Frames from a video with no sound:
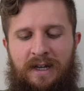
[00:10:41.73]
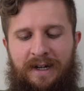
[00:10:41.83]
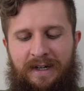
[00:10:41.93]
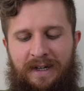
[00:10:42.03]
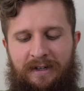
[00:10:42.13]

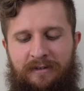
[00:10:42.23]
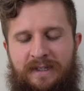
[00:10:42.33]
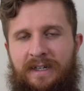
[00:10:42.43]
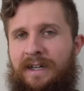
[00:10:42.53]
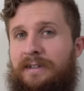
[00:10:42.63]
I don't
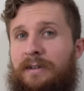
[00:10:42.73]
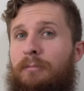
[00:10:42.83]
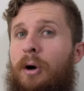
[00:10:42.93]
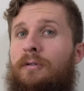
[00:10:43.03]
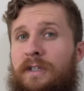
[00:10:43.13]
see it as the
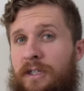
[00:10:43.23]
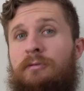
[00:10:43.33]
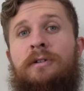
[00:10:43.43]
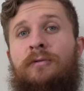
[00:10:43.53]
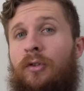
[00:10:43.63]
most
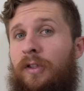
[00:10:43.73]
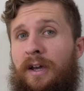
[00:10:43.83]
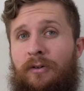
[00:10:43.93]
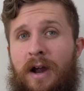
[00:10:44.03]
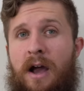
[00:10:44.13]
useful
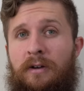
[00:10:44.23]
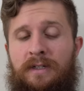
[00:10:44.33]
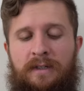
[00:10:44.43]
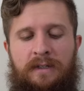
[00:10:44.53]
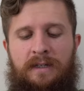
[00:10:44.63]
thing
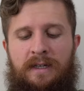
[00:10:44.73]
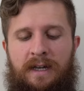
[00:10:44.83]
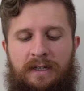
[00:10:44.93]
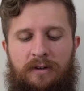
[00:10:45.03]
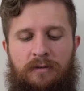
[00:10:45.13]
around.
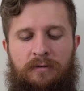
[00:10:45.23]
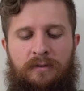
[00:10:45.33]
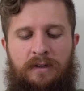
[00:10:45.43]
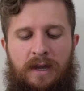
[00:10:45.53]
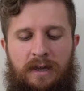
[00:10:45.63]
I don't